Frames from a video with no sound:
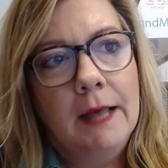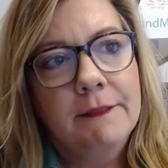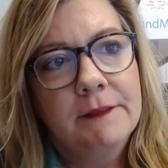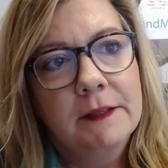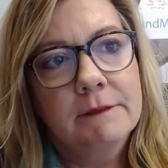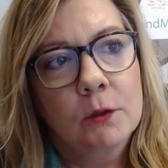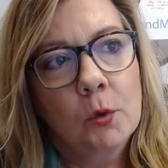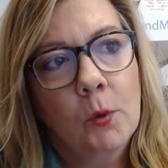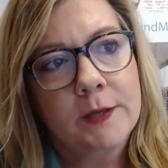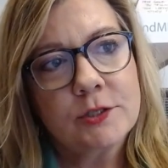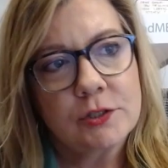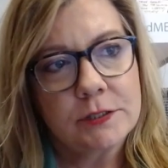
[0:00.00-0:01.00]
I think the
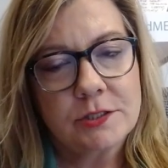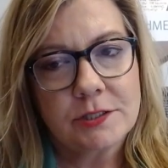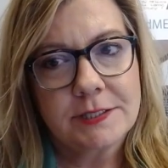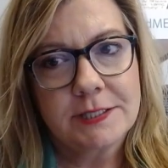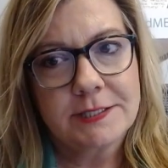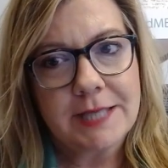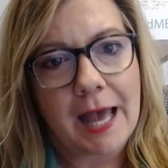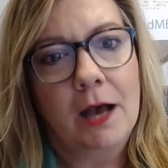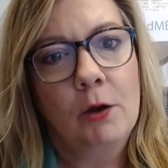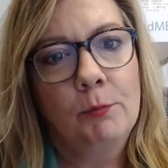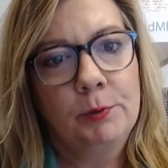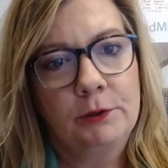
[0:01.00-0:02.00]
question just is
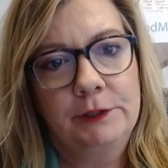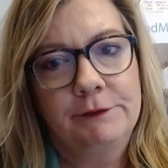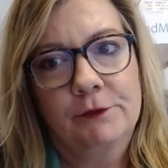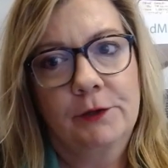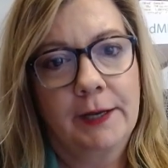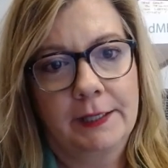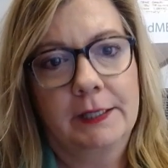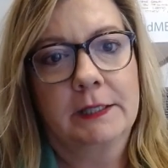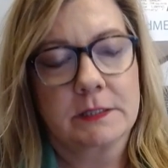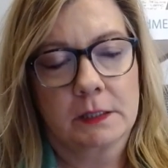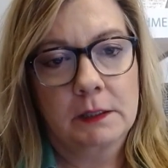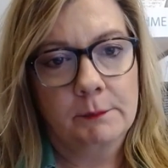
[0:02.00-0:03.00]
how proliferating
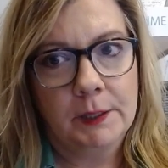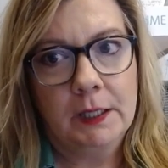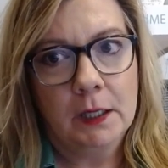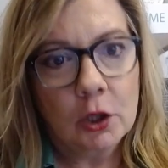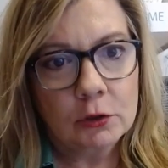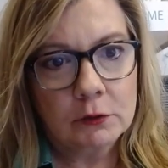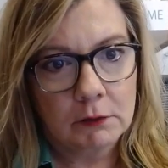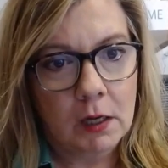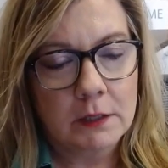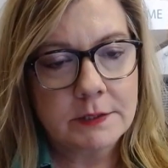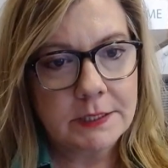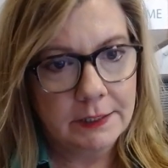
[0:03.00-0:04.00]
it's going to be
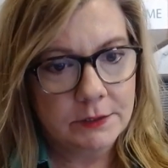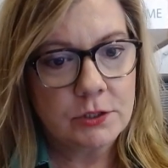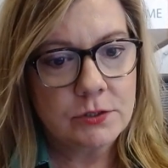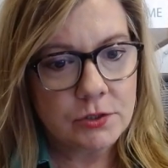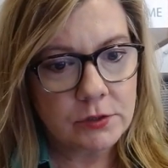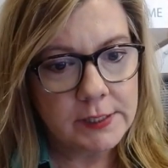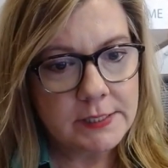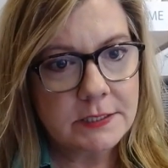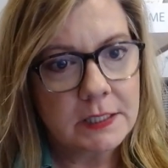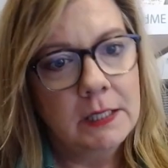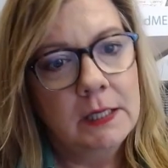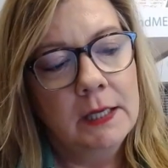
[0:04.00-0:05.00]
across
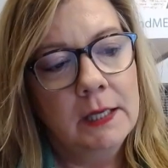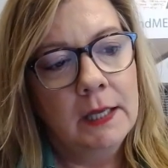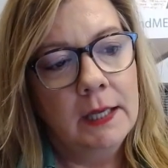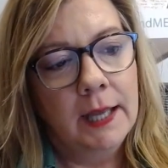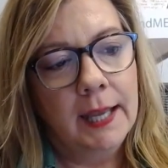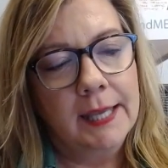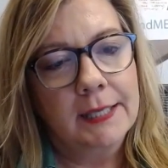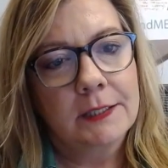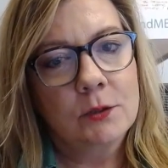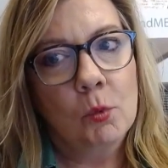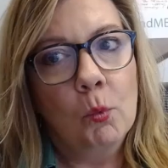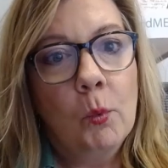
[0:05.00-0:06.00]
industries
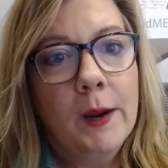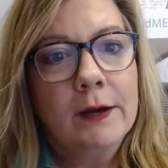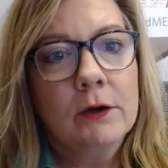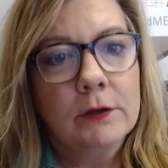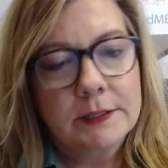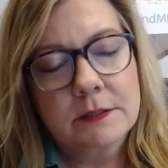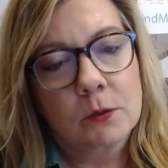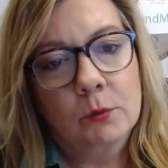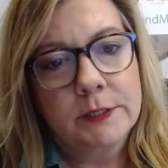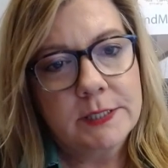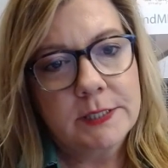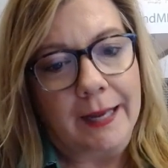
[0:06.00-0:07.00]
and where it's
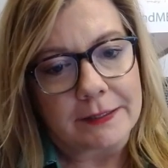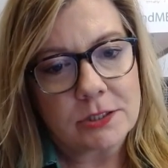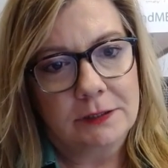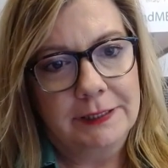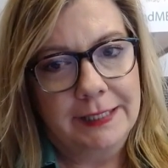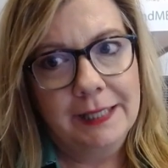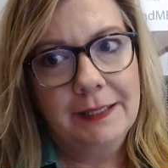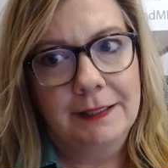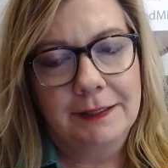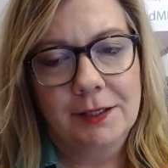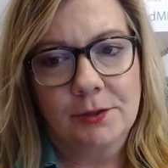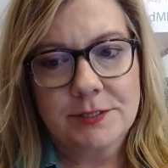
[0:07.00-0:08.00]
going to actually
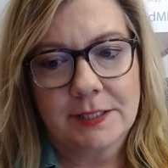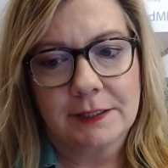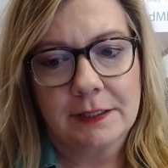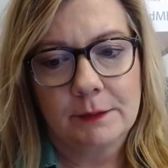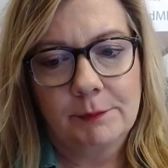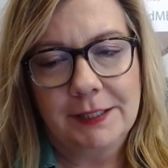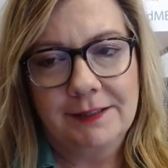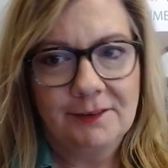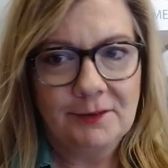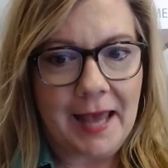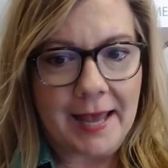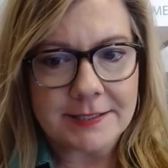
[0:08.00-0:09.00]
hit. Is it going to be,
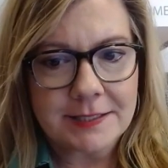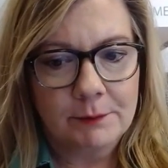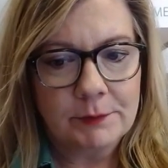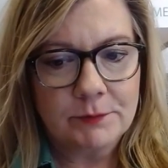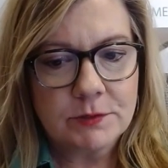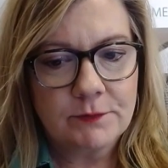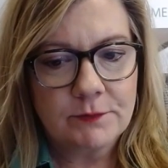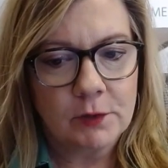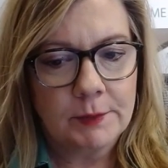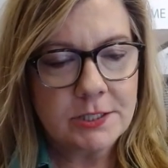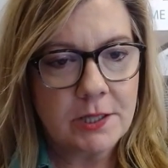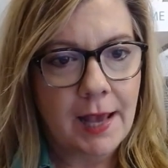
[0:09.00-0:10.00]
last time it was
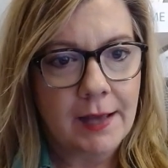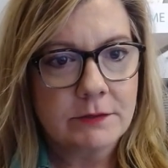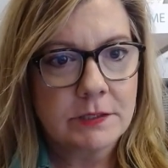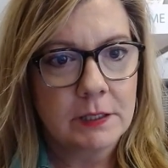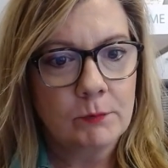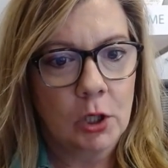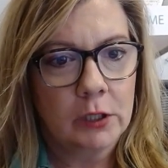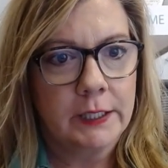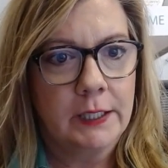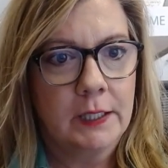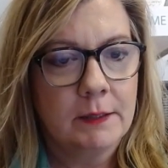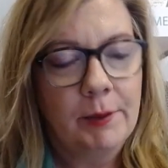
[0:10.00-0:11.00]
very much the housing
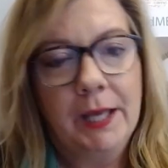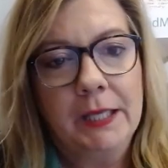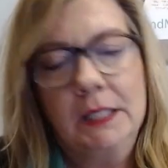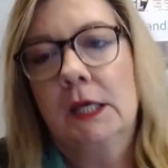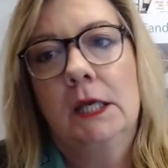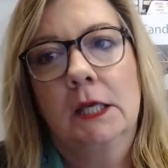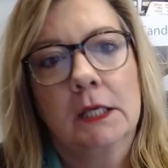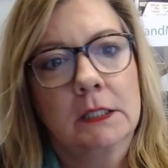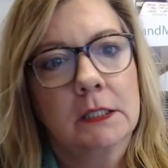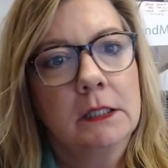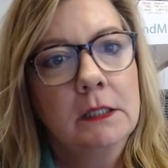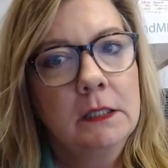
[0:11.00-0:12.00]
market and the banking
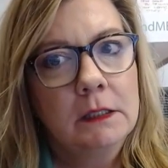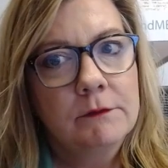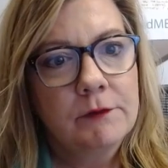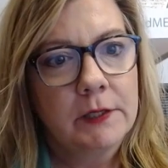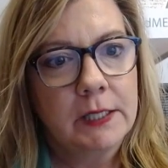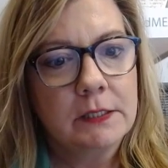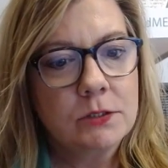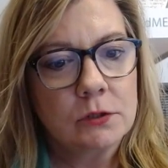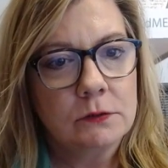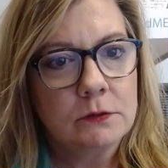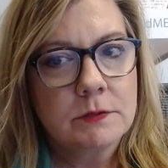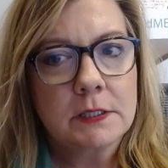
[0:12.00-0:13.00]
and
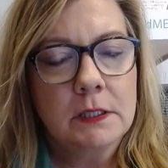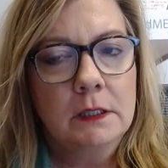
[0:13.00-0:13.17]
financials.